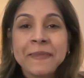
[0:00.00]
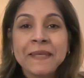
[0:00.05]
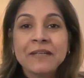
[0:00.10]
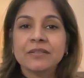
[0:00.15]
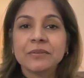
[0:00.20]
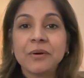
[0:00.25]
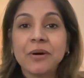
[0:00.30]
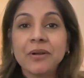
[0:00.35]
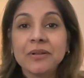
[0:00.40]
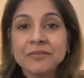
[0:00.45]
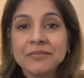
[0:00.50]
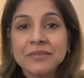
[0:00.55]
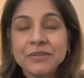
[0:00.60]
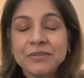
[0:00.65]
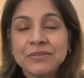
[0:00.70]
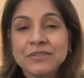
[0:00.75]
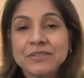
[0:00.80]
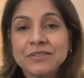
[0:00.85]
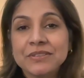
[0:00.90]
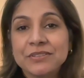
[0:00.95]
So all of
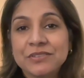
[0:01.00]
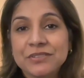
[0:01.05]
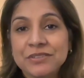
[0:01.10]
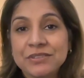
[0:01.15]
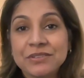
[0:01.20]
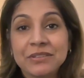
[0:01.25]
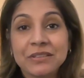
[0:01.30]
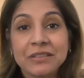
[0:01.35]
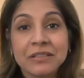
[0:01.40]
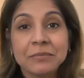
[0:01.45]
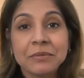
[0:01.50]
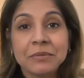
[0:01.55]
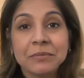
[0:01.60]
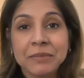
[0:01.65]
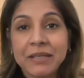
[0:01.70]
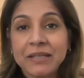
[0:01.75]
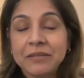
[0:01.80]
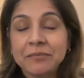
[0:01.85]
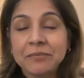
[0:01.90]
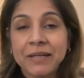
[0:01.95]
those decisions are going to be
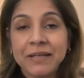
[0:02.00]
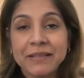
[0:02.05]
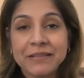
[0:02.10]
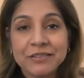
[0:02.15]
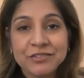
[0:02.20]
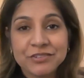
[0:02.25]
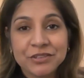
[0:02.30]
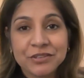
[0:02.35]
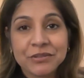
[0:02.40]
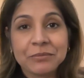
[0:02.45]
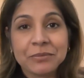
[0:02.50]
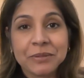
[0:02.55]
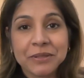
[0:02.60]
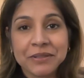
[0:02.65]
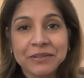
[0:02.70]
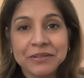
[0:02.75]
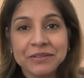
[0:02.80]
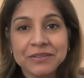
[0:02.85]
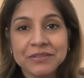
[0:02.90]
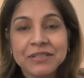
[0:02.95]
made by the general
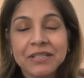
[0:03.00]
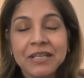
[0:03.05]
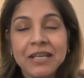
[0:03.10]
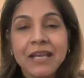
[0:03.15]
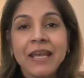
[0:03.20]
partners.